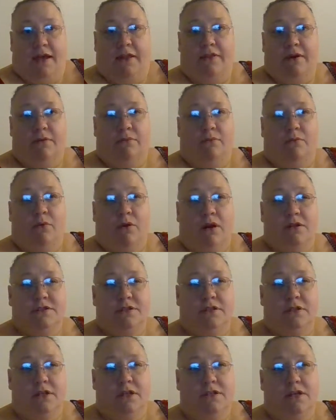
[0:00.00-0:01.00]
And then we're
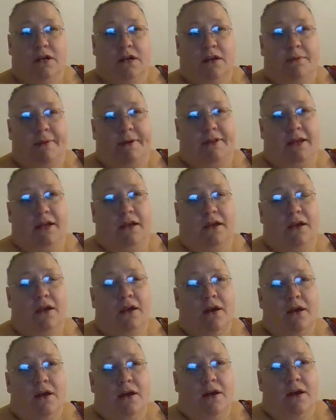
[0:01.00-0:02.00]
also going to talk about like
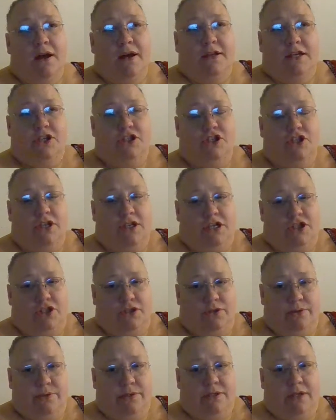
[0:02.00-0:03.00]
addiction
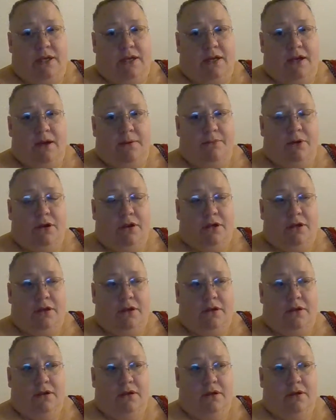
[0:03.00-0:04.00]
issues. Like I'm going
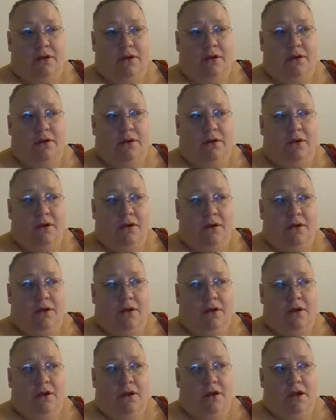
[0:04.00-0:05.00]
to
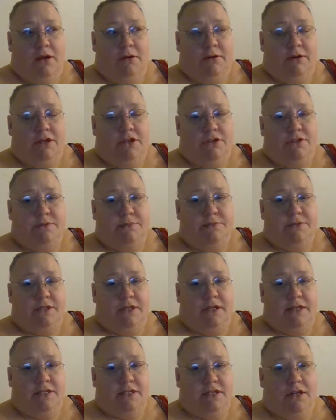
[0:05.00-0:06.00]
do some
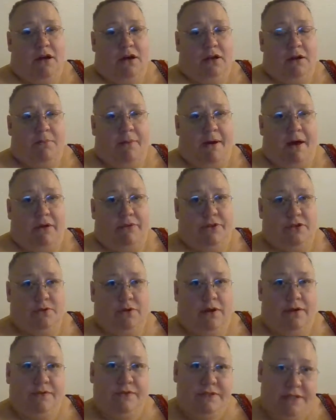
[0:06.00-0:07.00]
serious talk about the
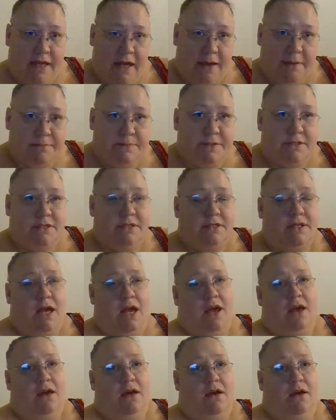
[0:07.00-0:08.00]
12 steps
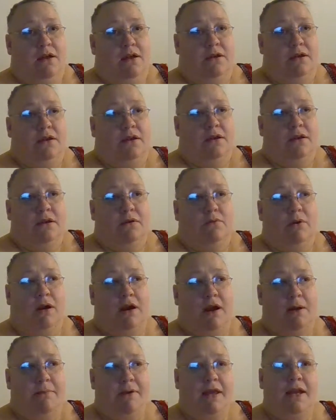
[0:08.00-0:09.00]
and where
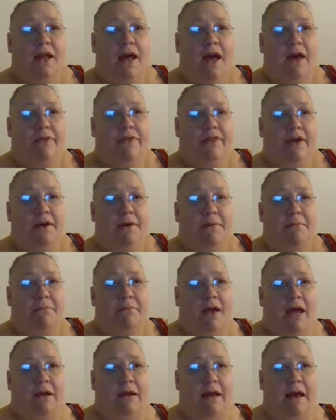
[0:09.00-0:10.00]
I'm in at them
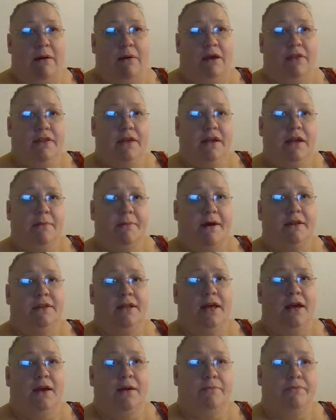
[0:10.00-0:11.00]
and how I think about
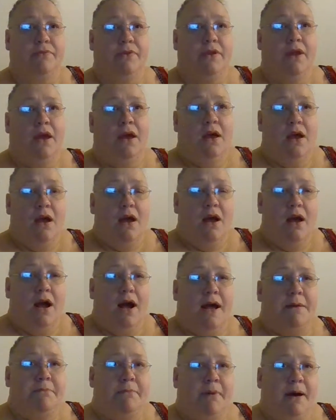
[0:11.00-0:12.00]
them.
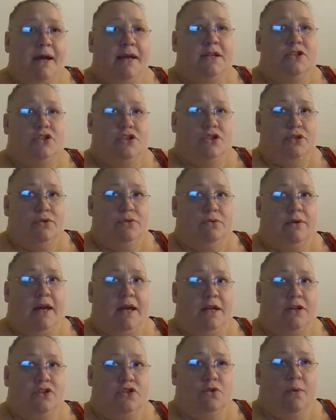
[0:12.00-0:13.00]
I might do
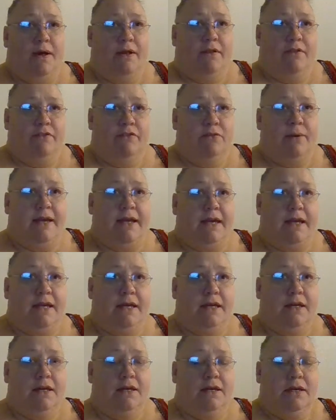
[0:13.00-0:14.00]
a
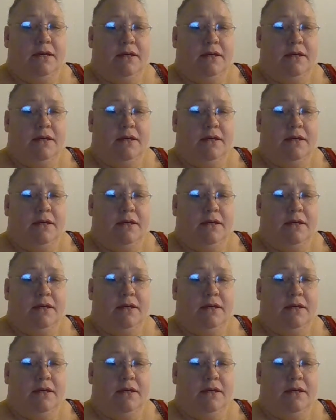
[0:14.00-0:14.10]
12-week.